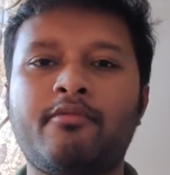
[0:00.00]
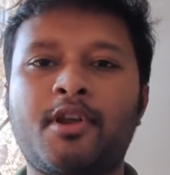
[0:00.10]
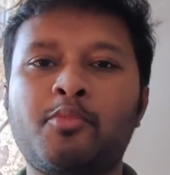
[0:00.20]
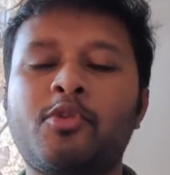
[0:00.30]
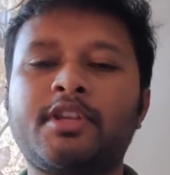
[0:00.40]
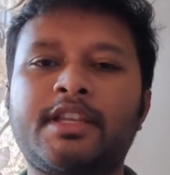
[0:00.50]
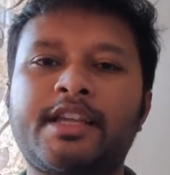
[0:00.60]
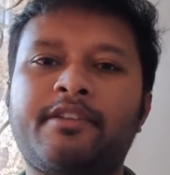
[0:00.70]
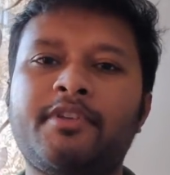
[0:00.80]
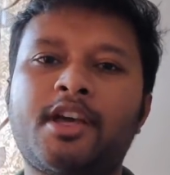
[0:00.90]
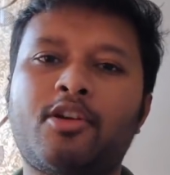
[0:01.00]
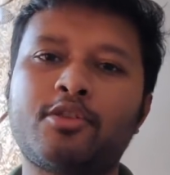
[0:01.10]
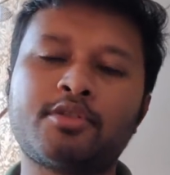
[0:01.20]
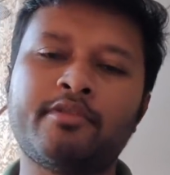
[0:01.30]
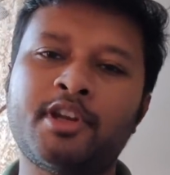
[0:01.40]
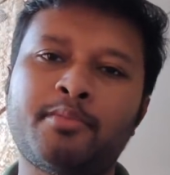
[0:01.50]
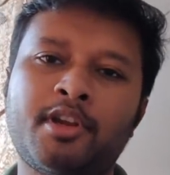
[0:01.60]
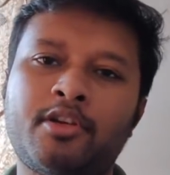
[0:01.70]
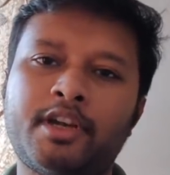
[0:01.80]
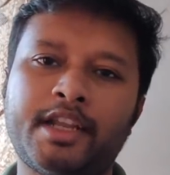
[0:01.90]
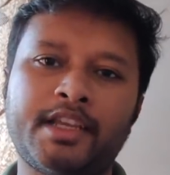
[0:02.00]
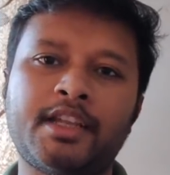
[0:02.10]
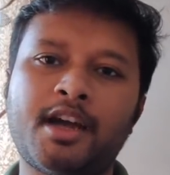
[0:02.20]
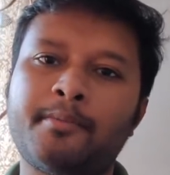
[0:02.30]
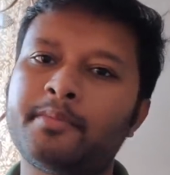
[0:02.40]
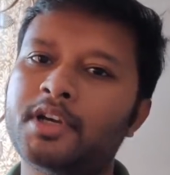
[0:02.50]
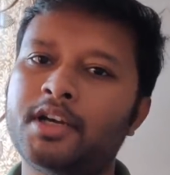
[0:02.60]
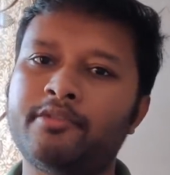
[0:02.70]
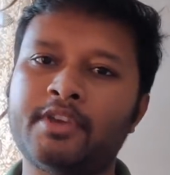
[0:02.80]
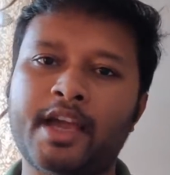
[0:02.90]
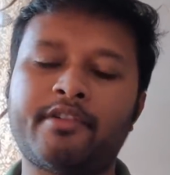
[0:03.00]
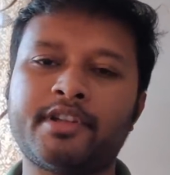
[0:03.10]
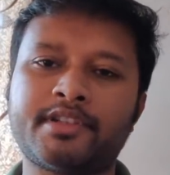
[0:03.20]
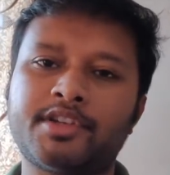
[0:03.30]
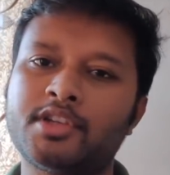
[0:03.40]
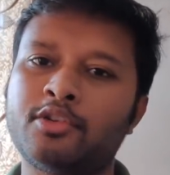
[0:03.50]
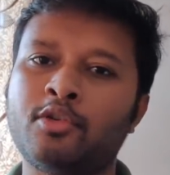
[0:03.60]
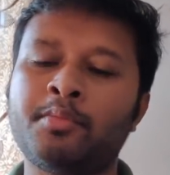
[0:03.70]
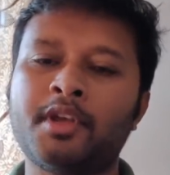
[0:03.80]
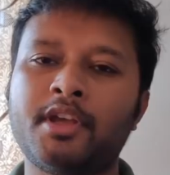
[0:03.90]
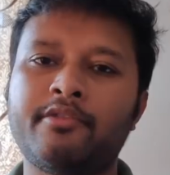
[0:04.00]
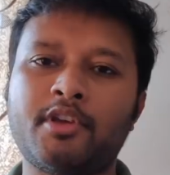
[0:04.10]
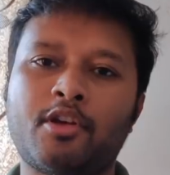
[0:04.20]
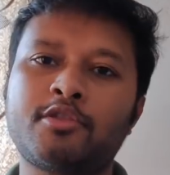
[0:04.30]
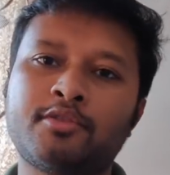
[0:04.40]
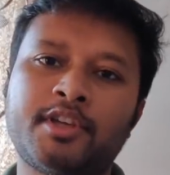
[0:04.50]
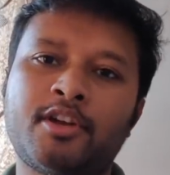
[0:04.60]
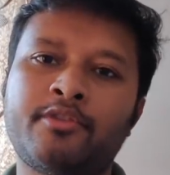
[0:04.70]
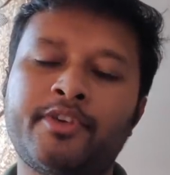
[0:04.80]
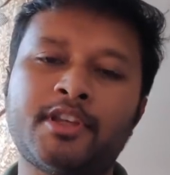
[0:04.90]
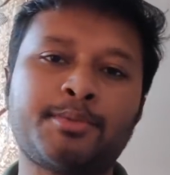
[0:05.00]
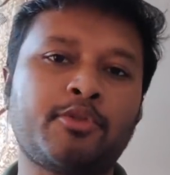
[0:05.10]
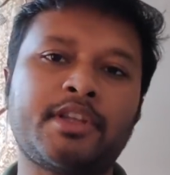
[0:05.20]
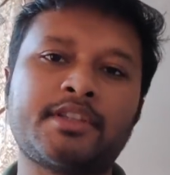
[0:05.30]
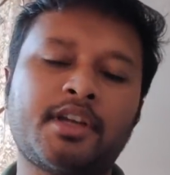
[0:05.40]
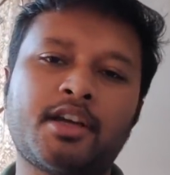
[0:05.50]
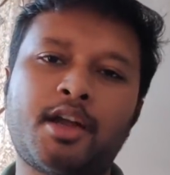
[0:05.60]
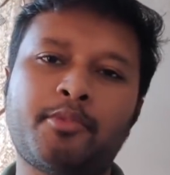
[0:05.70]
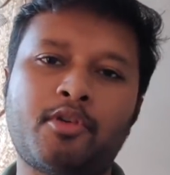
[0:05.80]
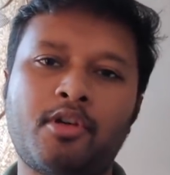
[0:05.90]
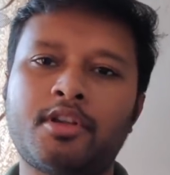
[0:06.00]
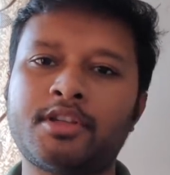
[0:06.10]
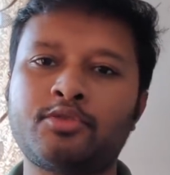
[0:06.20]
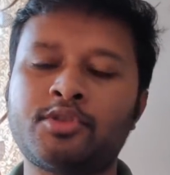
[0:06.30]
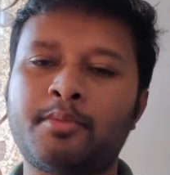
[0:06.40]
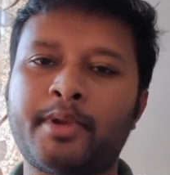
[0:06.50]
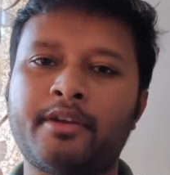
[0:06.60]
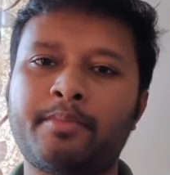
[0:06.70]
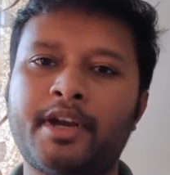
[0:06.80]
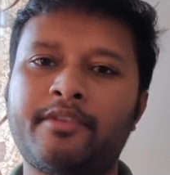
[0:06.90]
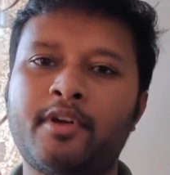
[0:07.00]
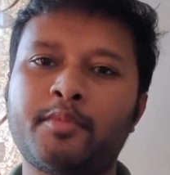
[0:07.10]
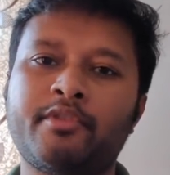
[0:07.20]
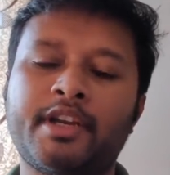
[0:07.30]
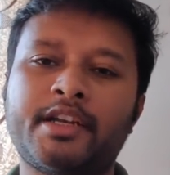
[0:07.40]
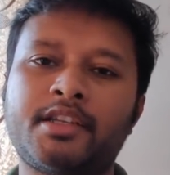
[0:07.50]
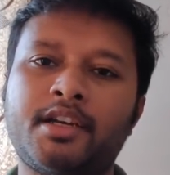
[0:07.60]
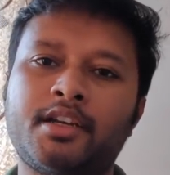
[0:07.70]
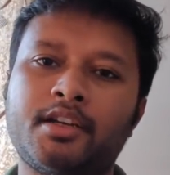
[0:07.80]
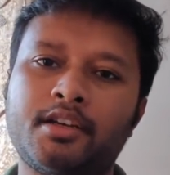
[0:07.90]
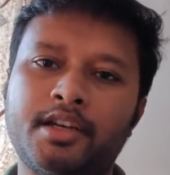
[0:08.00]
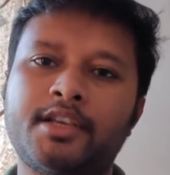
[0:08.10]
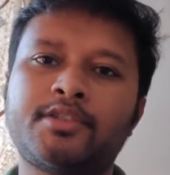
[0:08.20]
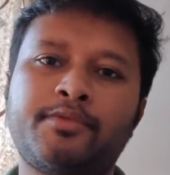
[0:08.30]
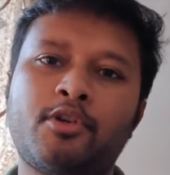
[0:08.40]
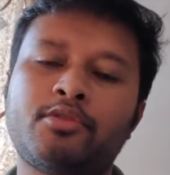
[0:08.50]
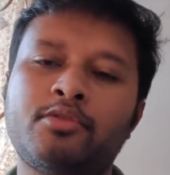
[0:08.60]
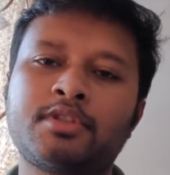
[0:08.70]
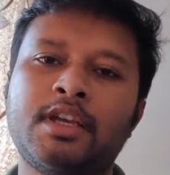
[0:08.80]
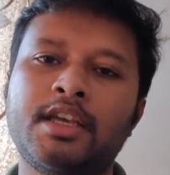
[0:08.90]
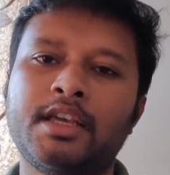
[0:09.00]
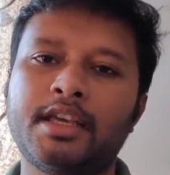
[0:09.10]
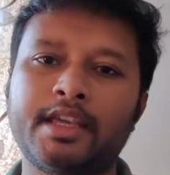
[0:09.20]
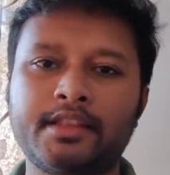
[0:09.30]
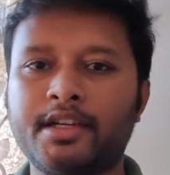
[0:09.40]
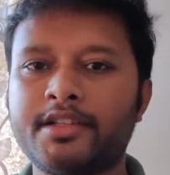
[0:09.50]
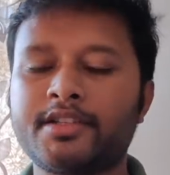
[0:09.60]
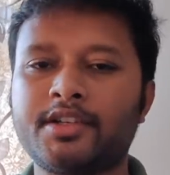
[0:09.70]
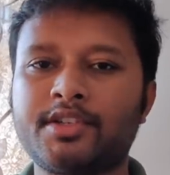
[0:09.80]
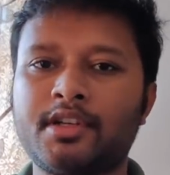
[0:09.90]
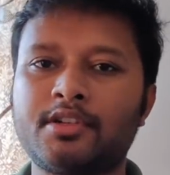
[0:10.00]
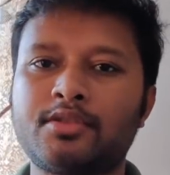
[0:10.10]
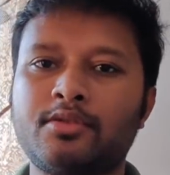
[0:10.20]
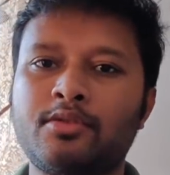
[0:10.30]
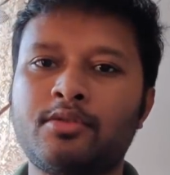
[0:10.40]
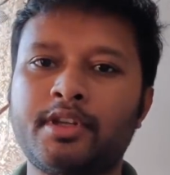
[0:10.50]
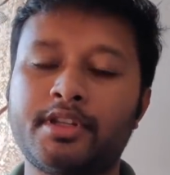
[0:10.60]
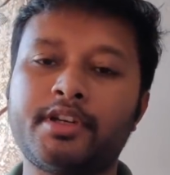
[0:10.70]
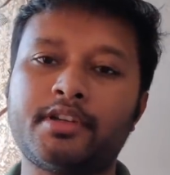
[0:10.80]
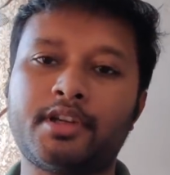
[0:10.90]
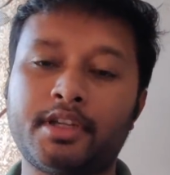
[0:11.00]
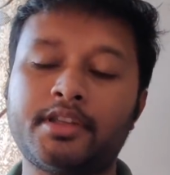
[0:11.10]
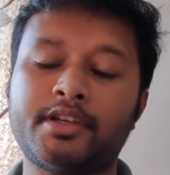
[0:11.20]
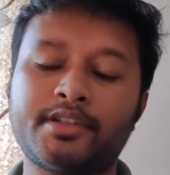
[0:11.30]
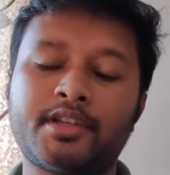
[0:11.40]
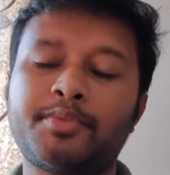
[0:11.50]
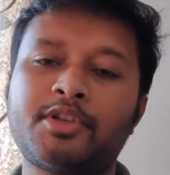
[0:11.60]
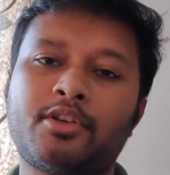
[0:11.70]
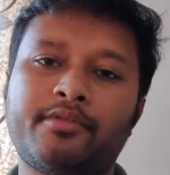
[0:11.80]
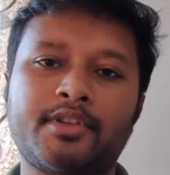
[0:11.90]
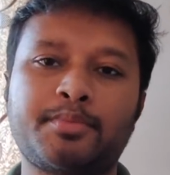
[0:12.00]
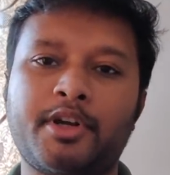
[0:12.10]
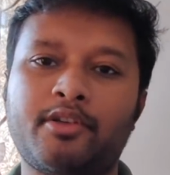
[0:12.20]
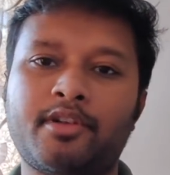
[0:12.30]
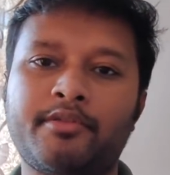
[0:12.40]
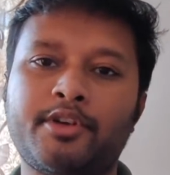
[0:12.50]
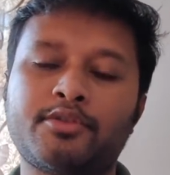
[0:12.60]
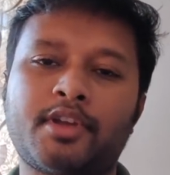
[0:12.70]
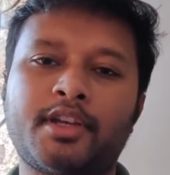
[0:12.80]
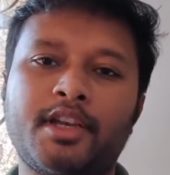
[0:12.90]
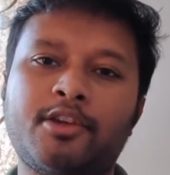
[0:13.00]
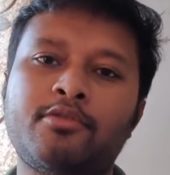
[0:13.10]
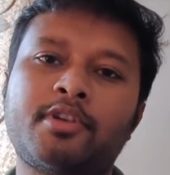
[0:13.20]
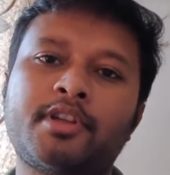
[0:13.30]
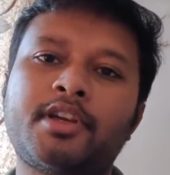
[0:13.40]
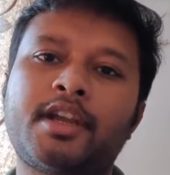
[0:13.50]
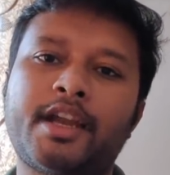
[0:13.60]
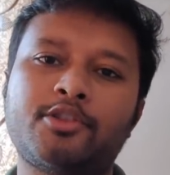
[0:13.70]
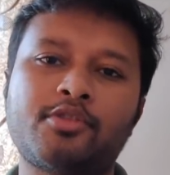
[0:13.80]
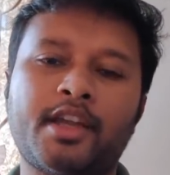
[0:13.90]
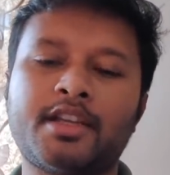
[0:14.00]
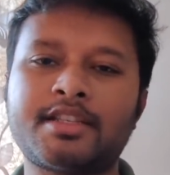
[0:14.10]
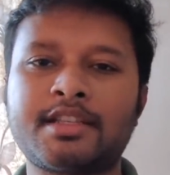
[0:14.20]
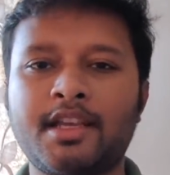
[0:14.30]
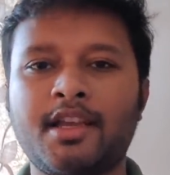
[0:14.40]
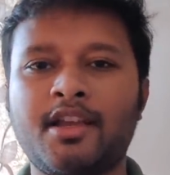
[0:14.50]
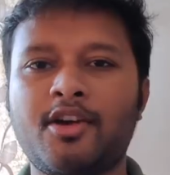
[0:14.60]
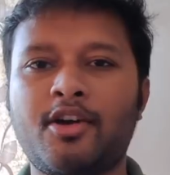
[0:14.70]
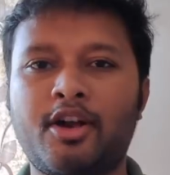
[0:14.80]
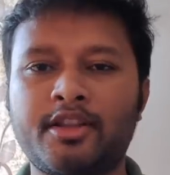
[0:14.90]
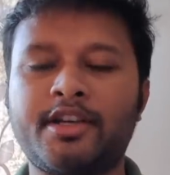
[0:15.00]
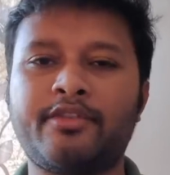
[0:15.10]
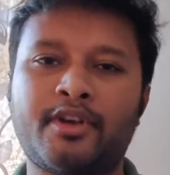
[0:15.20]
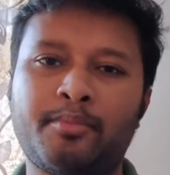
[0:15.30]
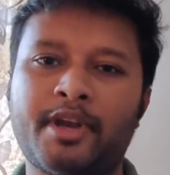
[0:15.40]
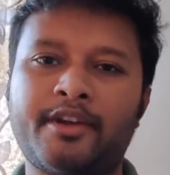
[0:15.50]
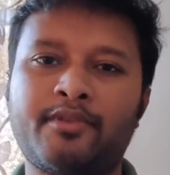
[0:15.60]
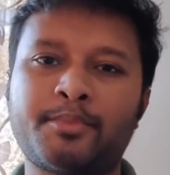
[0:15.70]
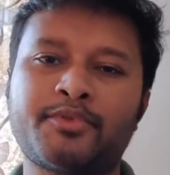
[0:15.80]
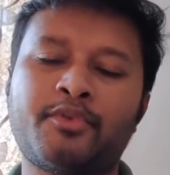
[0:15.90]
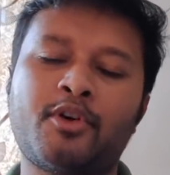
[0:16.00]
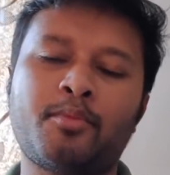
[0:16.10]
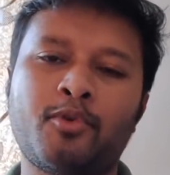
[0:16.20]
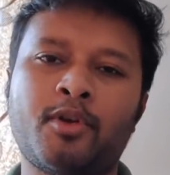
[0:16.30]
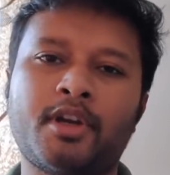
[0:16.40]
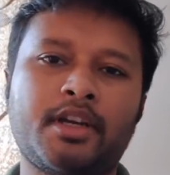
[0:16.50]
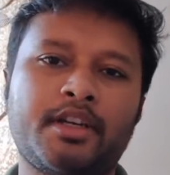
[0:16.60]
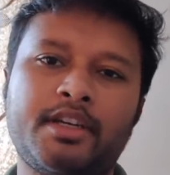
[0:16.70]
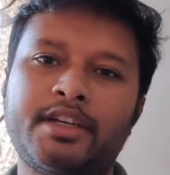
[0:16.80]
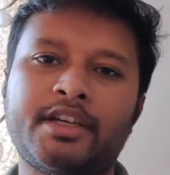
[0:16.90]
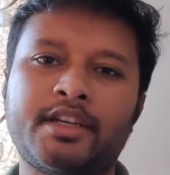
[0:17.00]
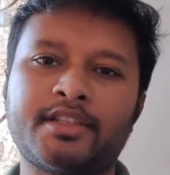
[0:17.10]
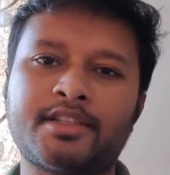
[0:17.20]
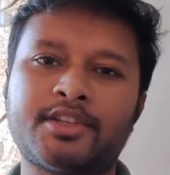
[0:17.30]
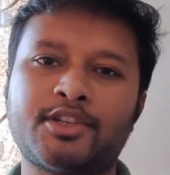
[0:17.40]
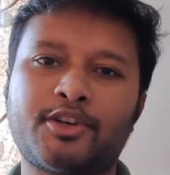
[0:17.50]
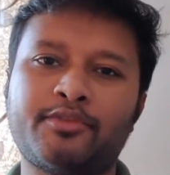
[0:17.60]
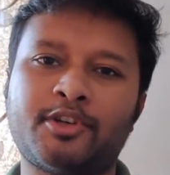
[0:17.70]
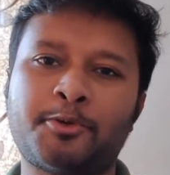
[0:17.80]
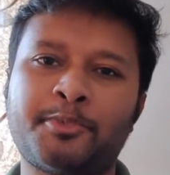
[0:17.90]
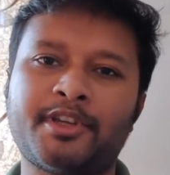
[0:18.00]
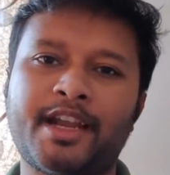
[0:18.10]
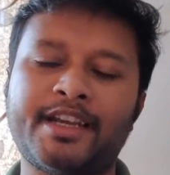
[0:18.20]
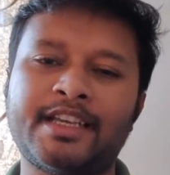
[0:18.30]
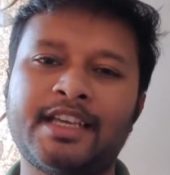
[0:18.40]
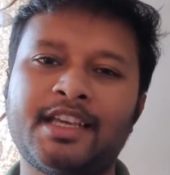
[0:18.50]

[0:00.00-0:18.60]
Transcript: One more thing, that we are also available on Telegram. Uh, we have a discussion group. We are also there on Facebook, Instagram, and all the social platform. You will get the links for those in the discussion, so in the uh, in the description of this particular video, so you can click over there and join us on the different platforms for more uh, detailed discussion of the topic, right?